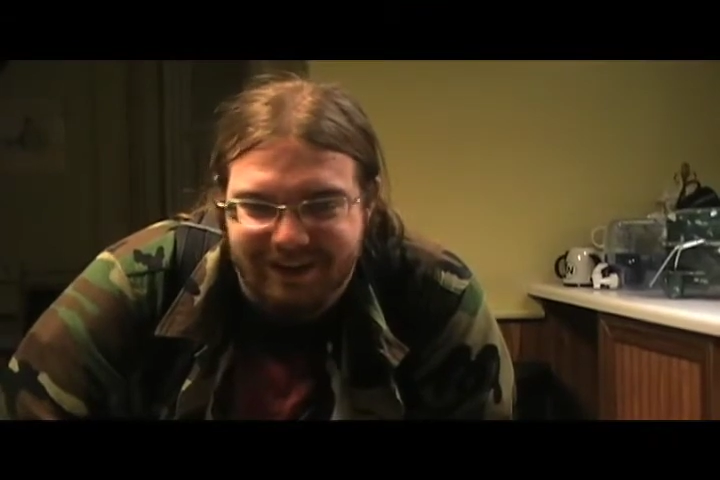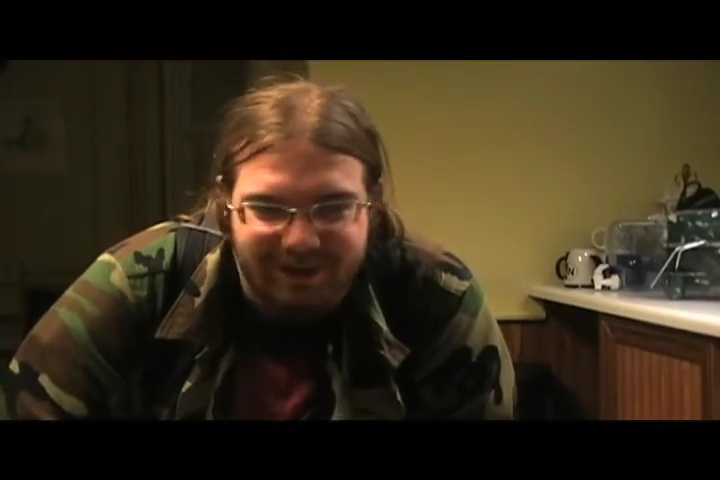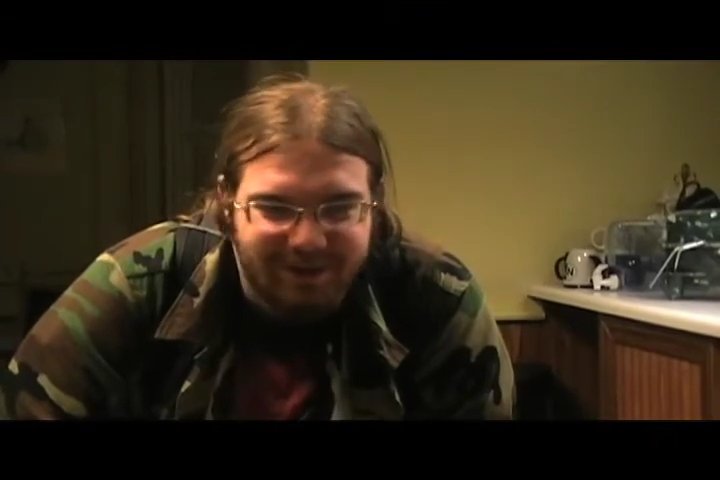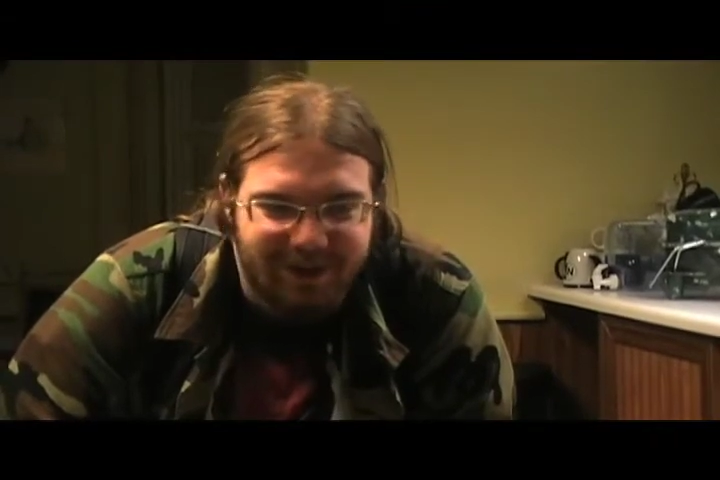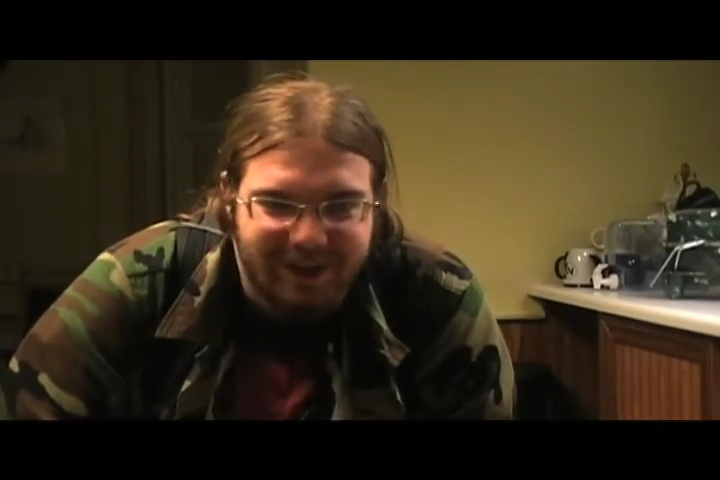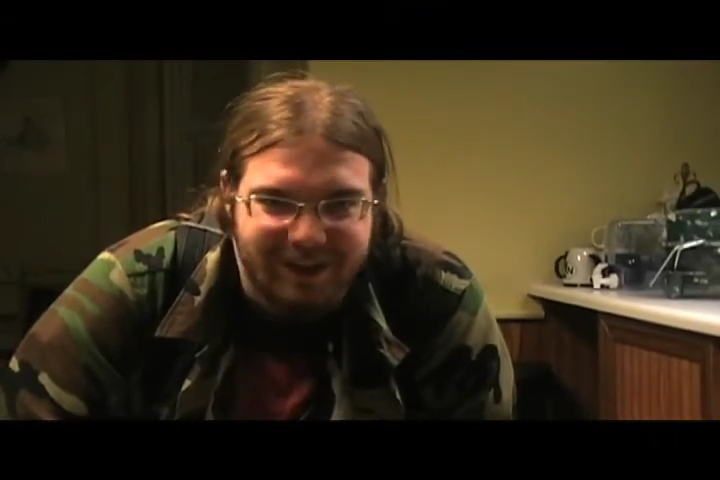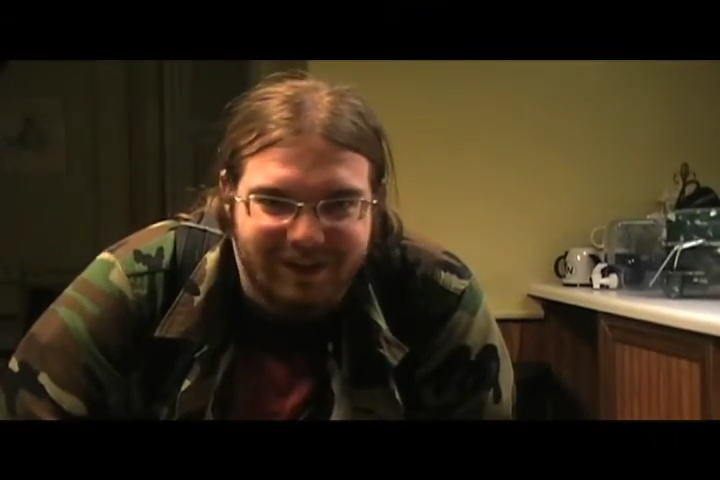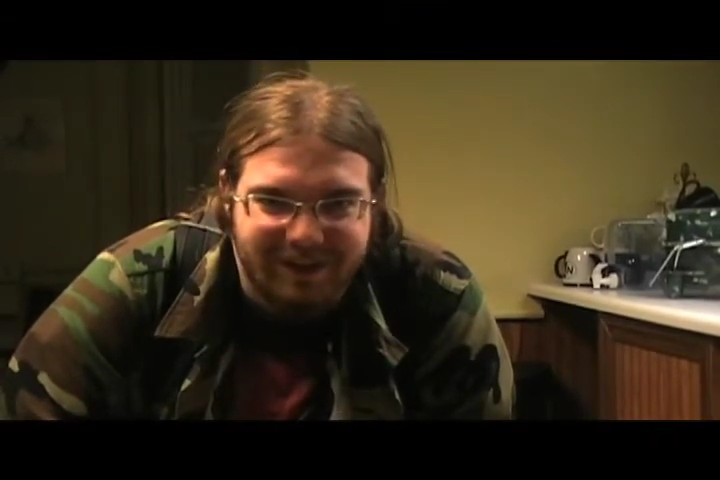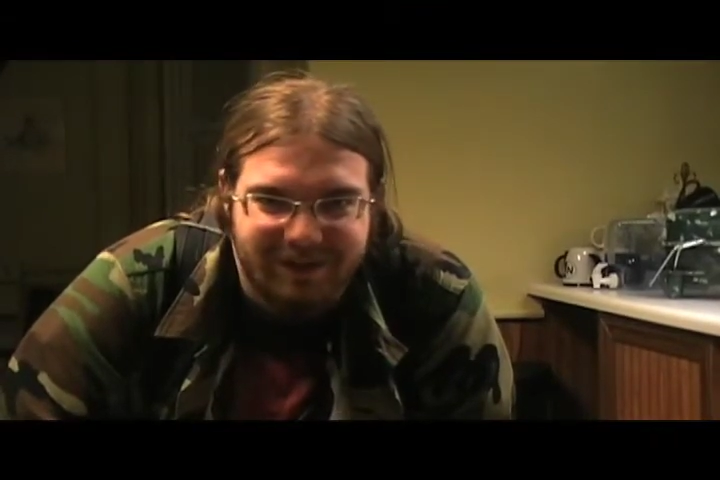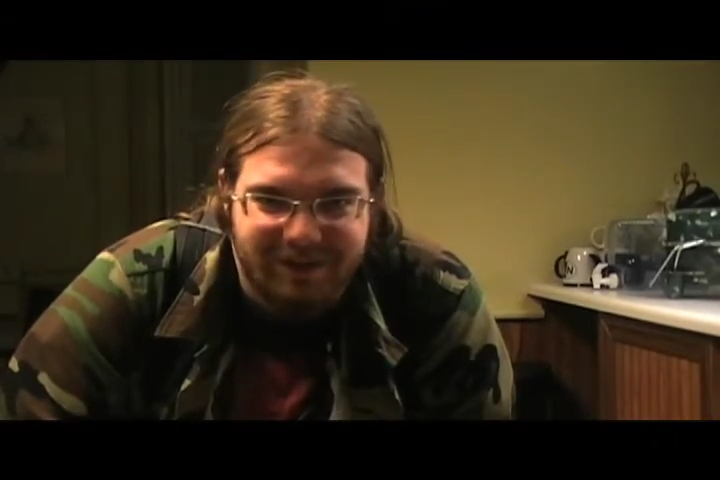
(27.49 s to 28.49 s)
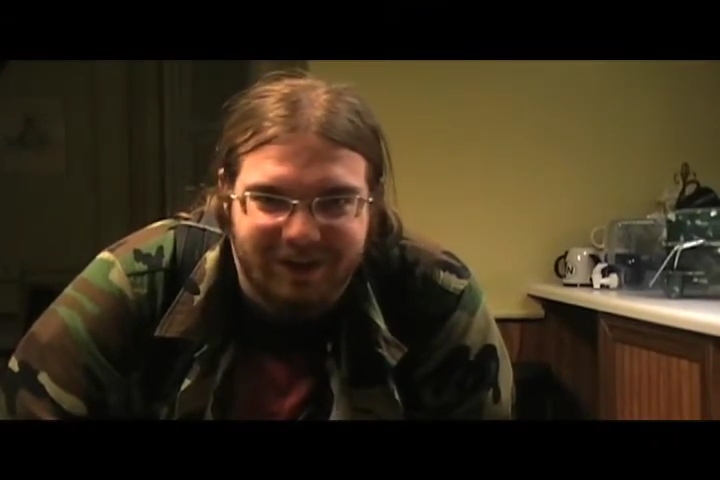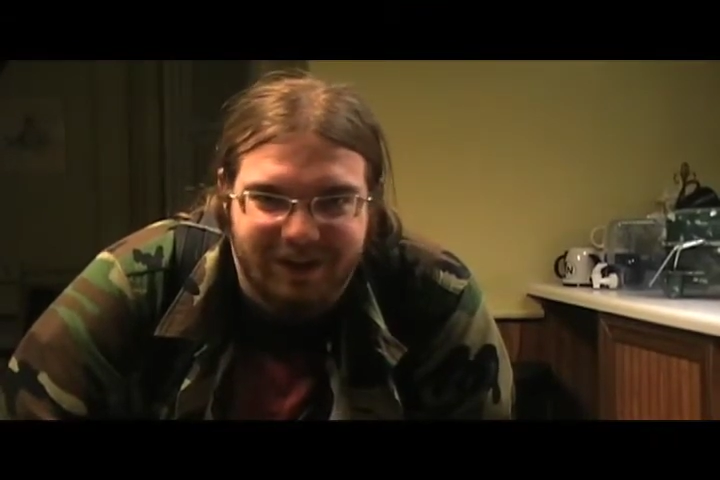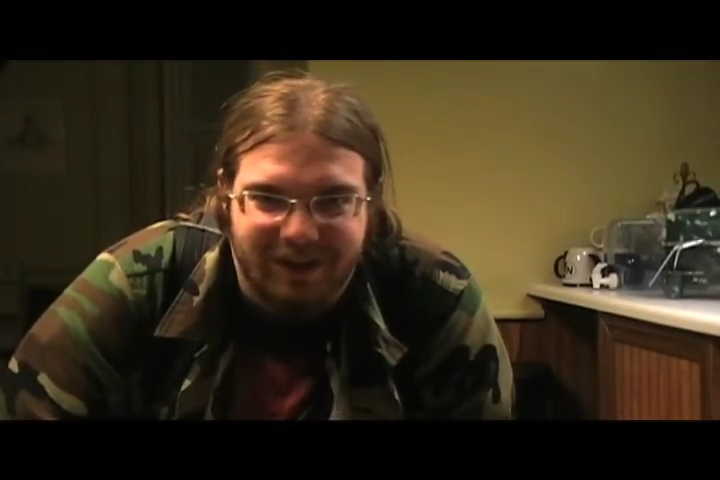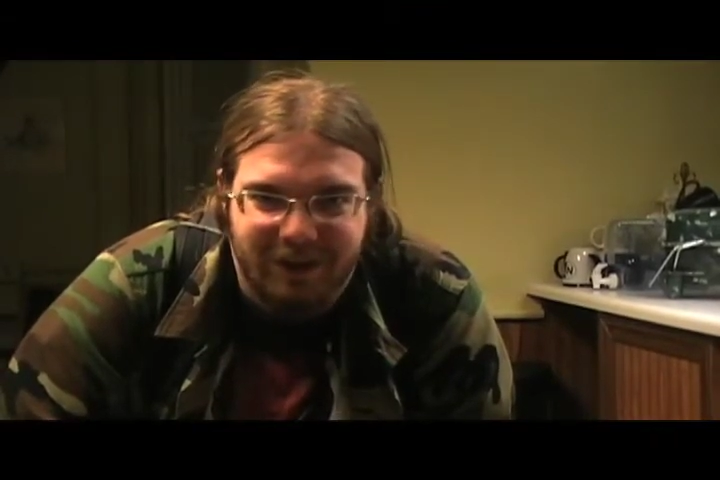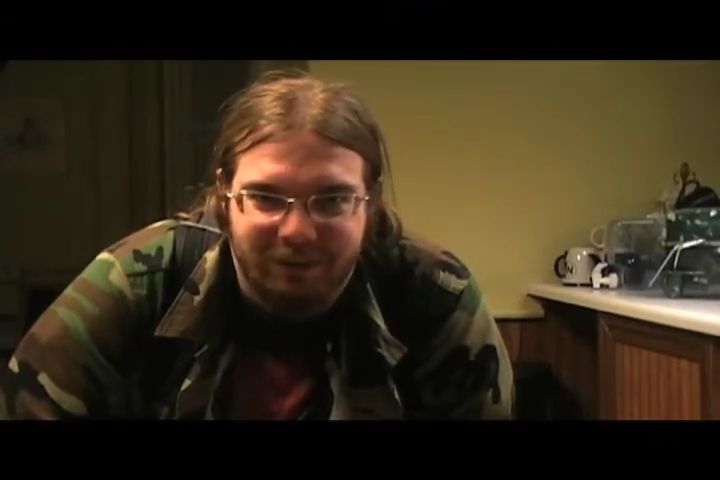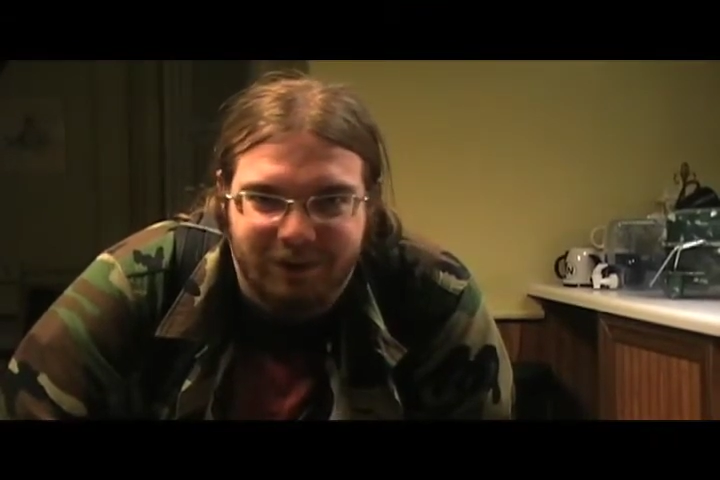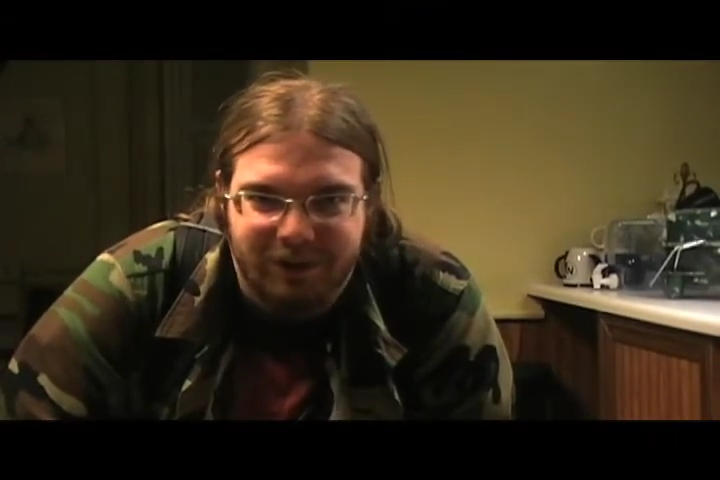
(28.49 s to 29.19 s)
just fucking, it's fucking terrible.